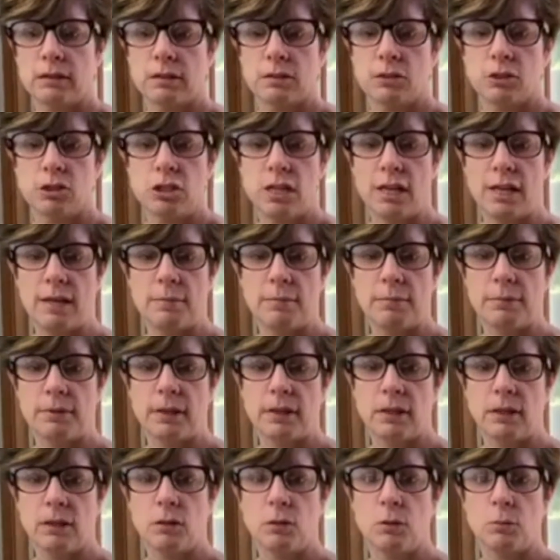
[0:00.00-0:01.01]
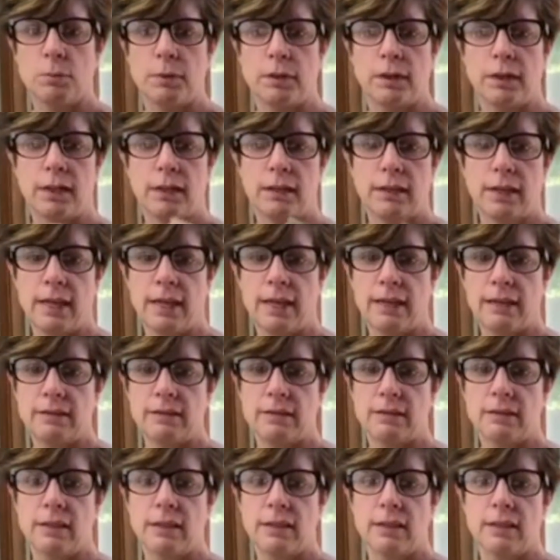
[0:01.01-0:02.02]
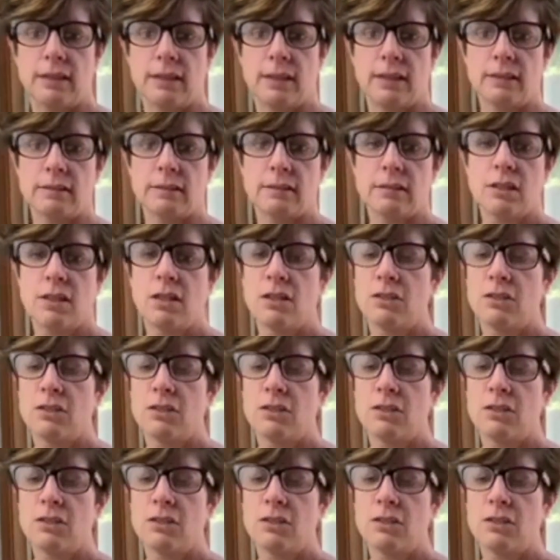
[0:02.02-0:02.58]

shape that are open on the ends like this.